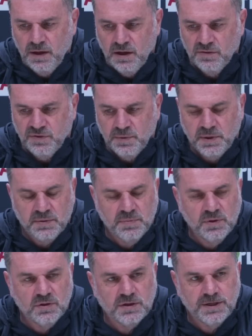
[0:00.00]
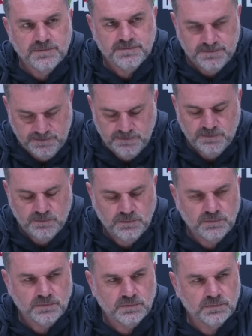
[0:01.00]
hopefully we can build on that.
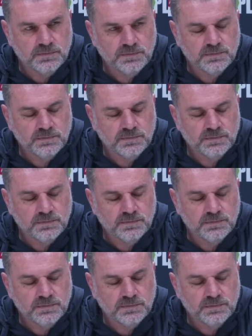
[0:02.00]
Yeah.